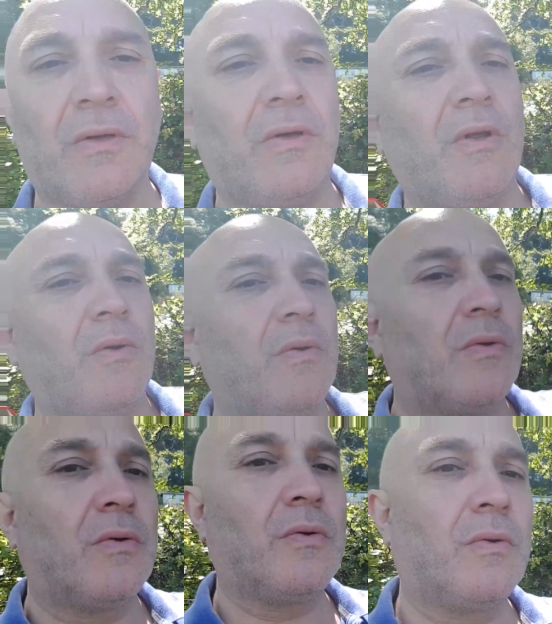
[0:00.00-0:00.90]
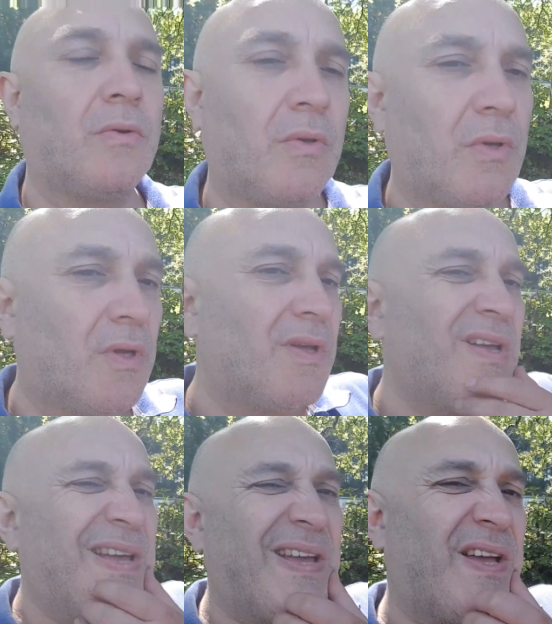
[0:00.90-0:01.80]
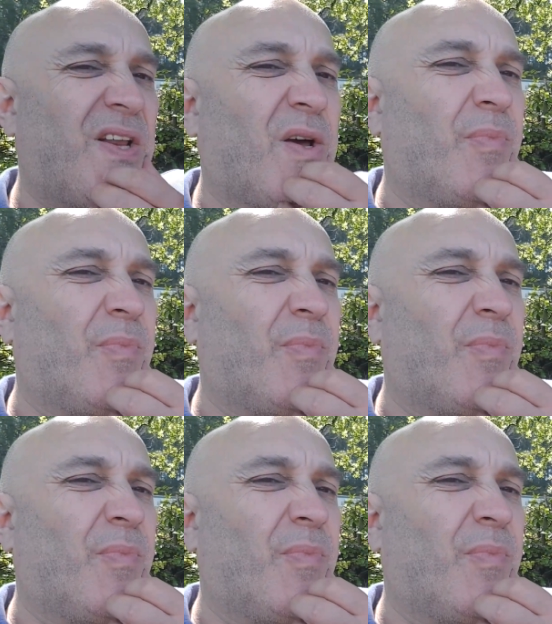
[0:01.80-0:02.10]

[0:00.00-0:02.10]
you know, you know,